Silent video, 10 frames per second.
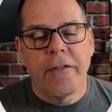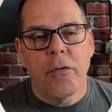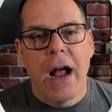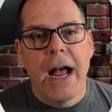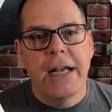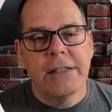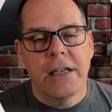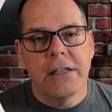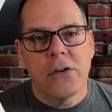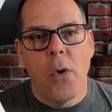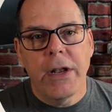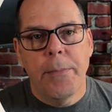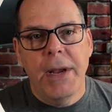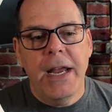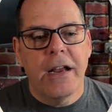of rise is going to
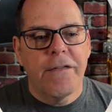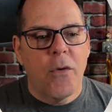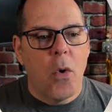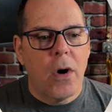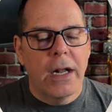peak for